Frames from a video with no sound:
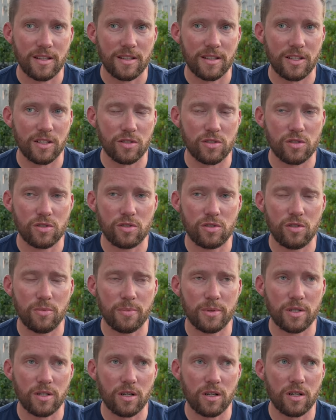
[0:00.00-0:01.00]
get
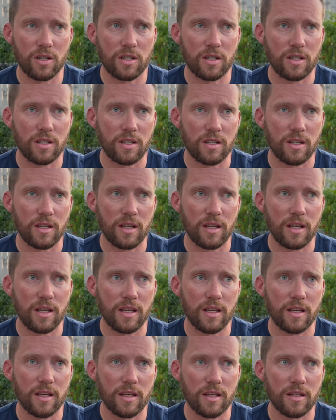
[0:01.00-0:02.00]
super dark
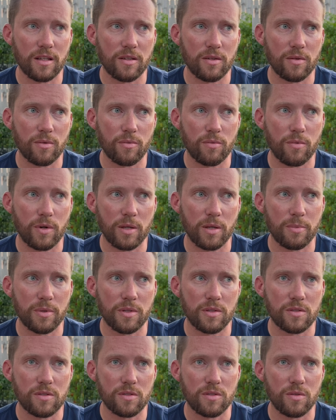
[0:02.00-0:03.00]
and
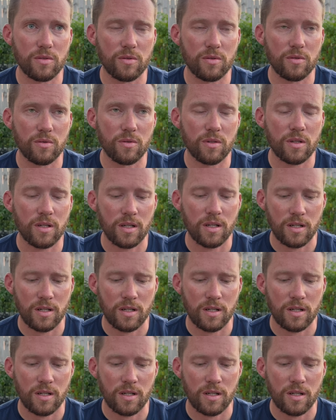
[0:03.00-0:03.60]
ripen to